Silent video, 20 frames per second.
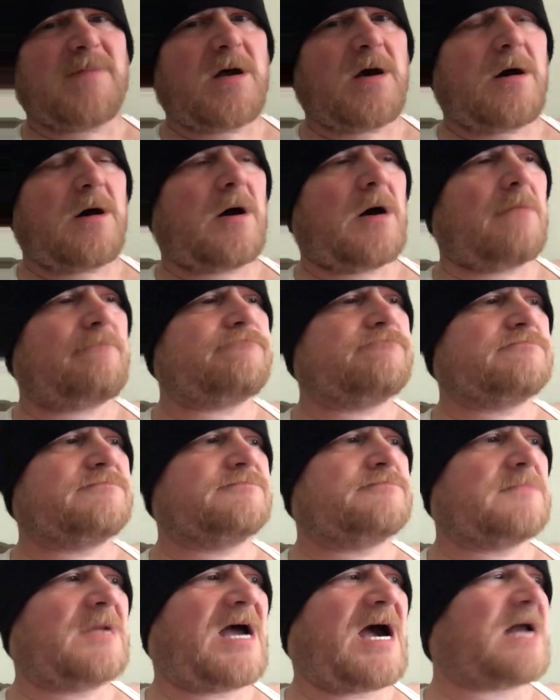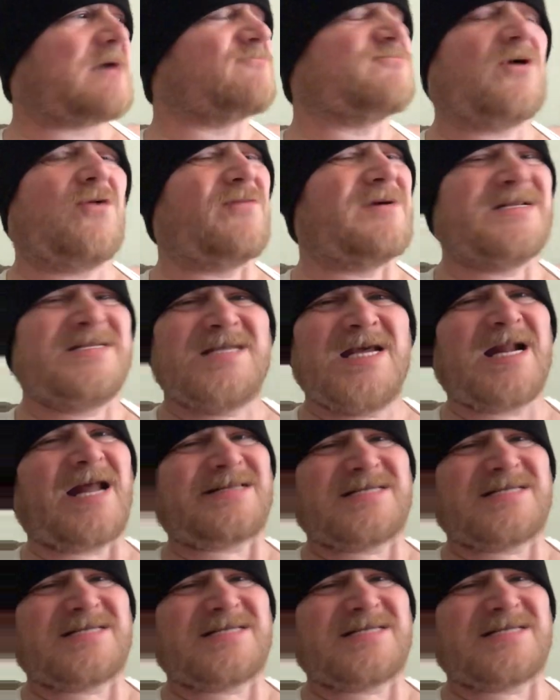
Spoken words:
I don't know what he did.